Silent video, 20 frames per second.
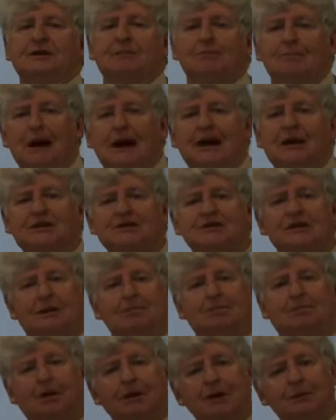amazing
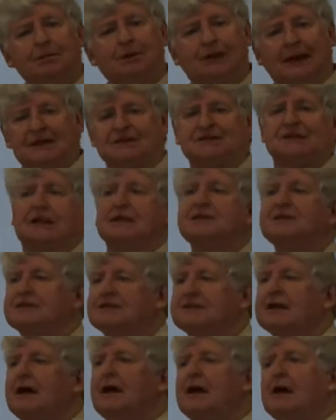people
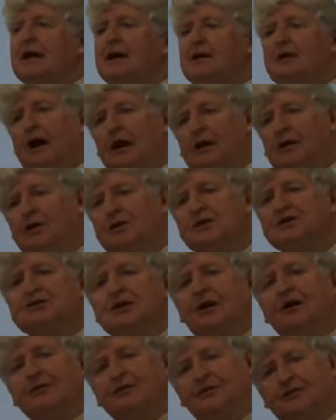assets
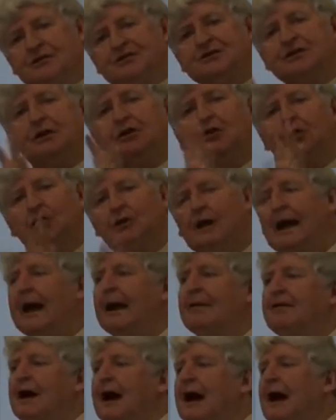alongside the physical
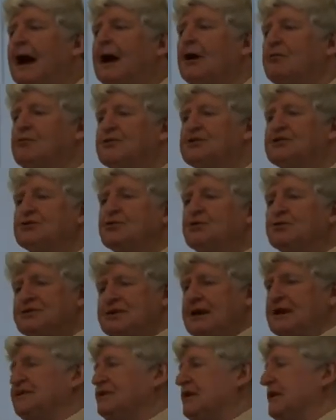and the hard resource
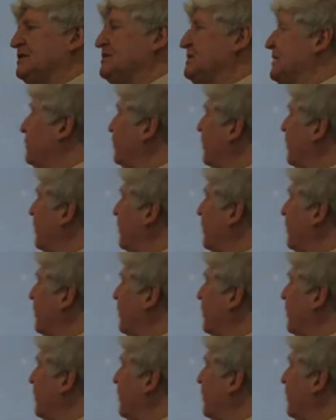assets that